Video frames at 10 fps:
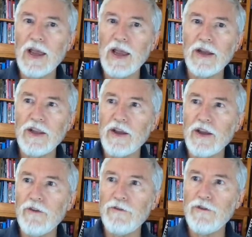
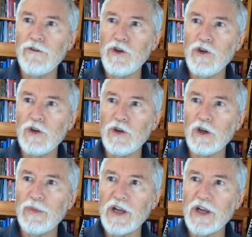adding a few
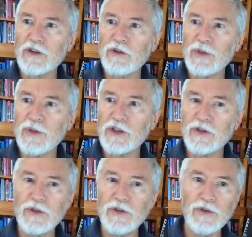little bit extra
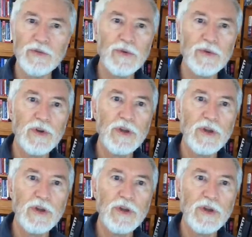bits to